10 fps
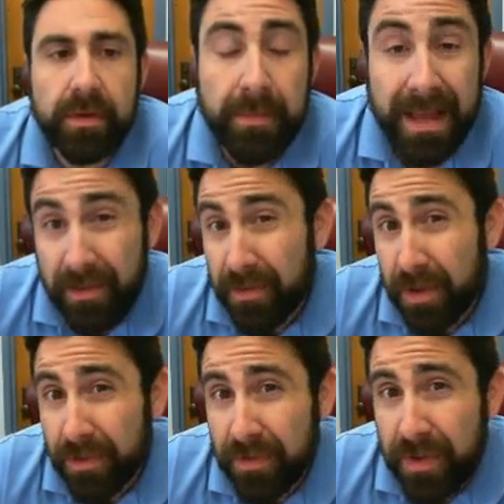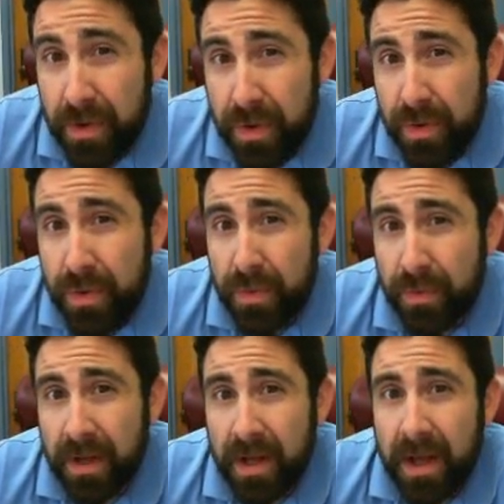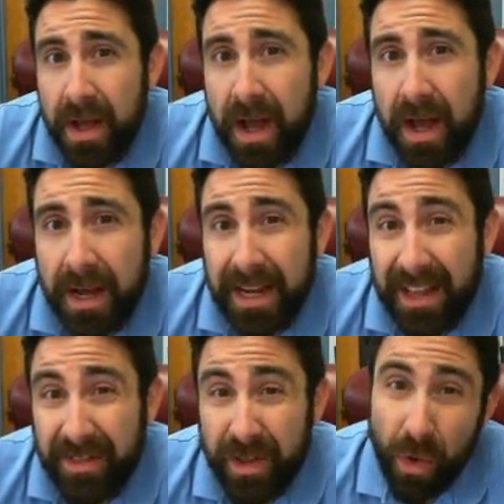Mainly for those of you who got the